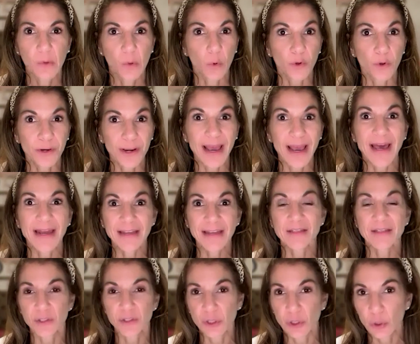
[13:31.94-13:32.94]
or
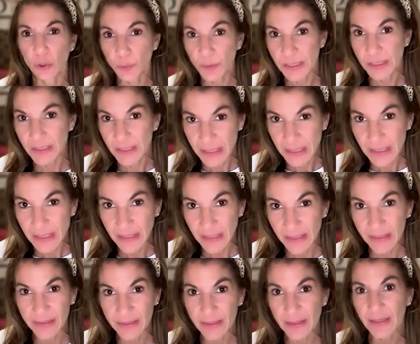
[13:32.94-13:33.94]
edits to be
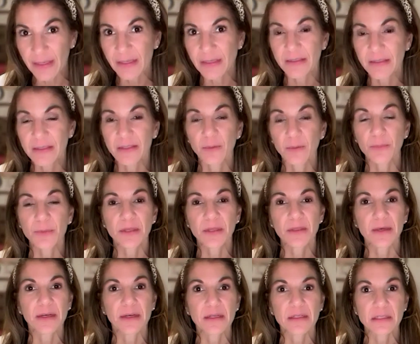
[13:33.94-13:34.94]
needed in something
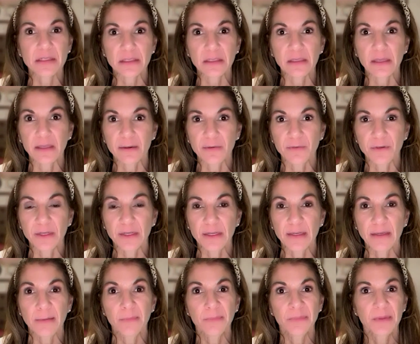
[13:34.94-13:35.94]
that is
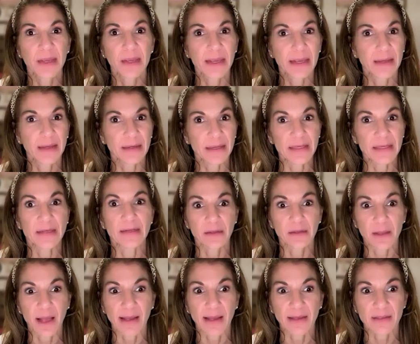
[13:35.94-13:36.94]
living and
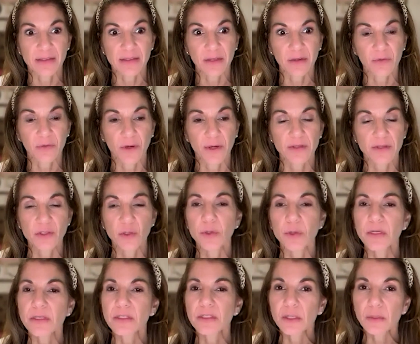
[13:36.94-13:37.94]
inelastic, right? So
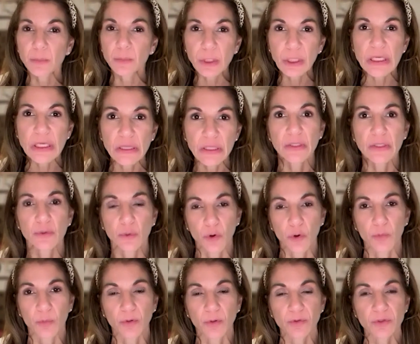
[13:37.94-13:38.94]
it's completely
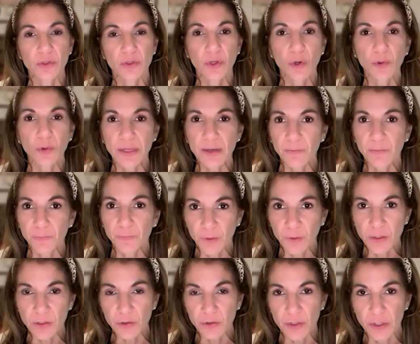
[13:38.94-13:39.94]
normal. So don't get
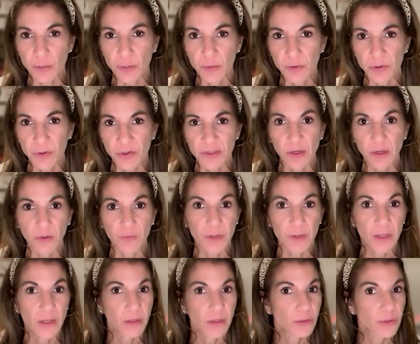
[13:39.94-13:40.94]
frustrated with yourself.
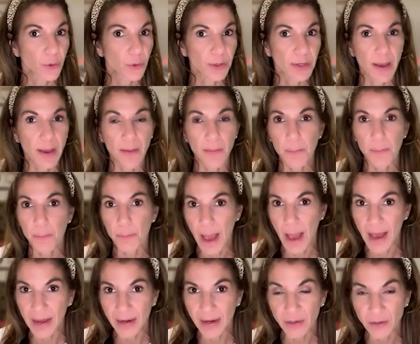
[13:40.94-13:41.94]
Don't get
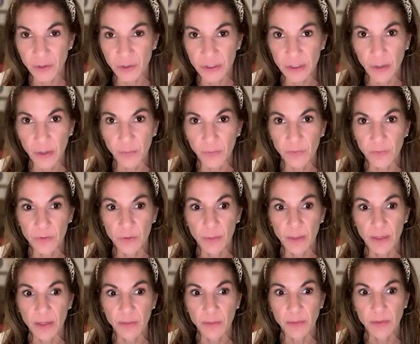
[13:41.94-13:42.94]
mad at yourself if you
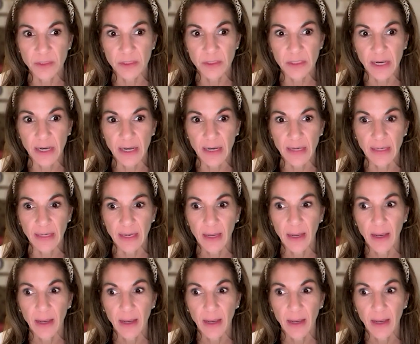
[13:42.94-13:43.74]
made a mistake.